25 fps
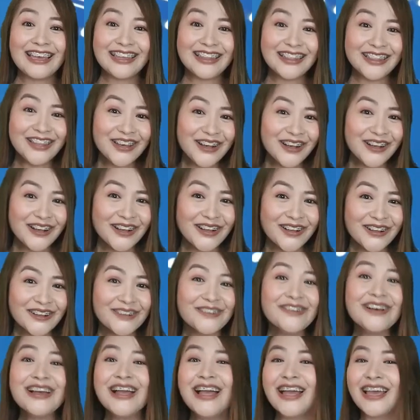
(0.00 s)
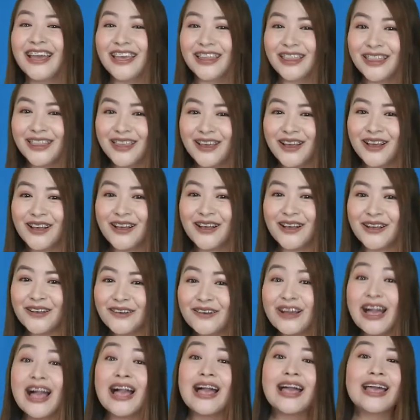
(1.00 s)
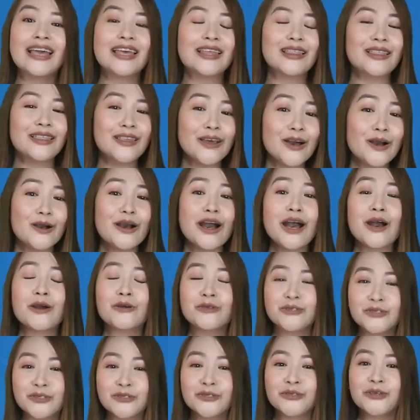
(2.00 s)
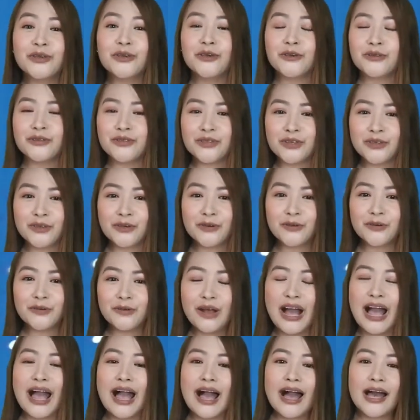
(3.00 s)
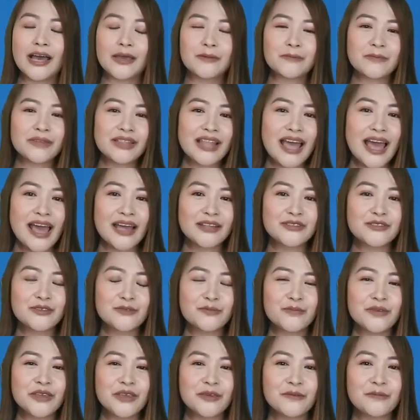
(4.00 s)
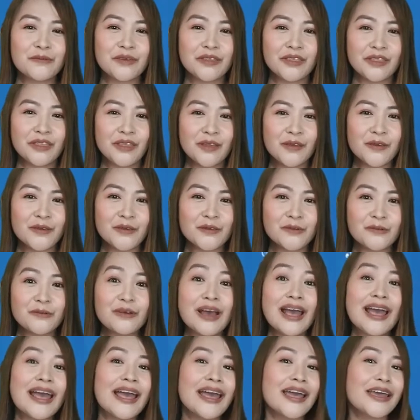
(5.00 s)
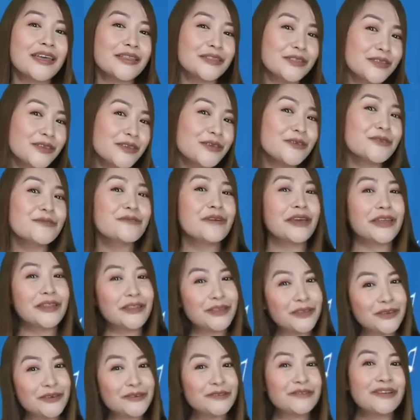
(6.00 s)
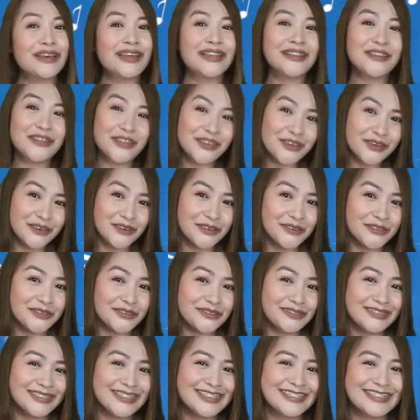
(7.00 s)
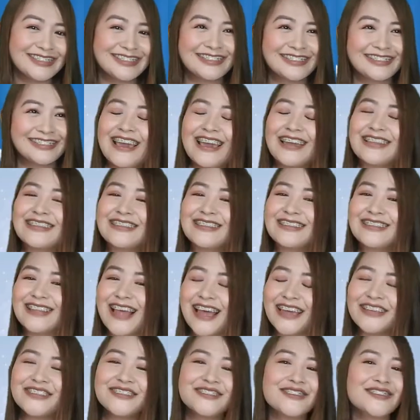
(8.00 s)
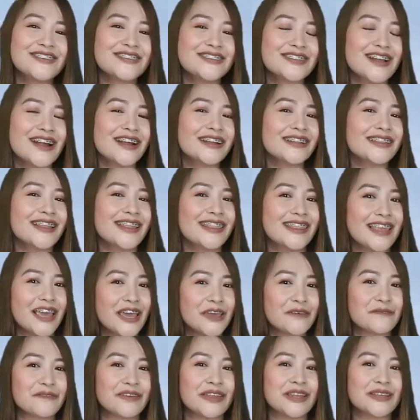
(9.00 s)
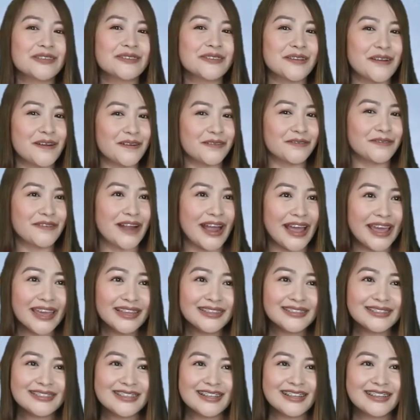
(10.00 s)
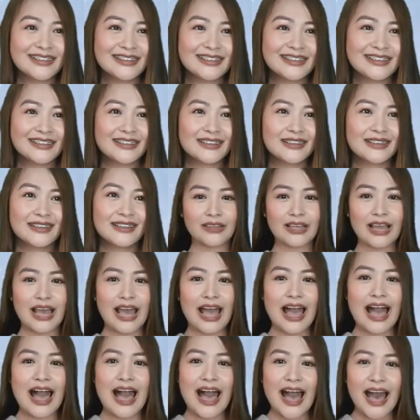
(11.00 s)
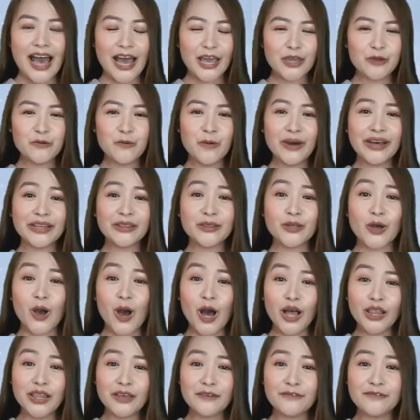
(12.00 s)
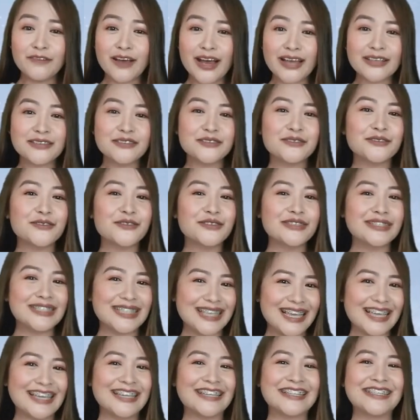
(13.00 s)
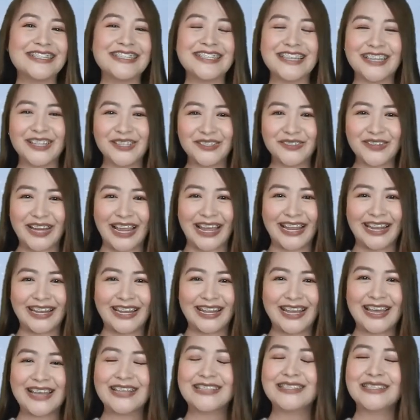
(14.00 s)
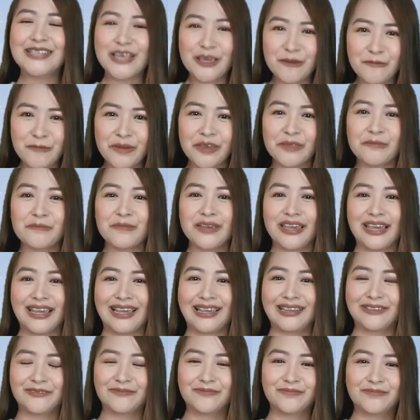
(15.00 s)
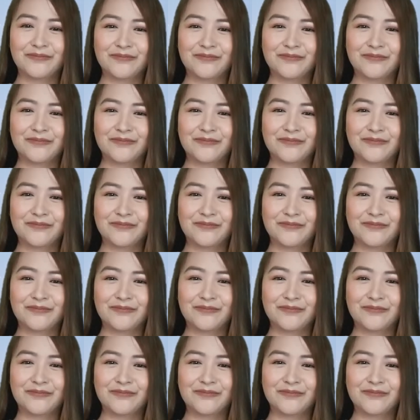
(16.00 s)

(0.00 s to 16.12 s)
Hello, hello, hello, how do you do? I'm glad to be with you, and you, and you, and you. It's nice to start the day with a song, right? I want all of us to sing, children. Sing with me.